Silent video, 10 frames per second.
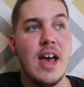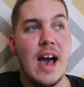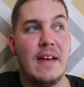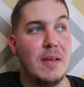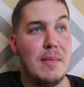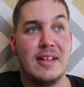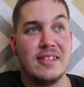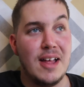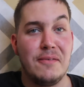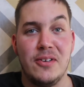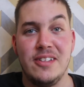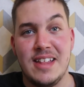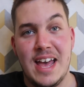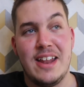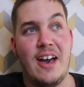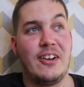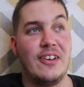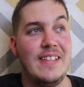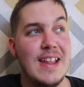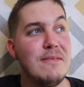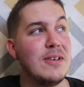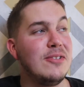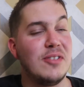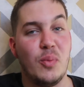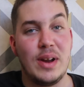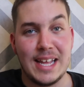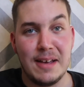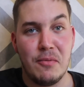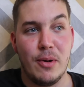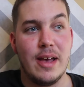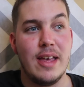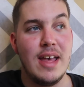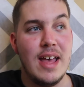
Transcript: And the amount of stuff I used to enter, and I never used to win a giveaway.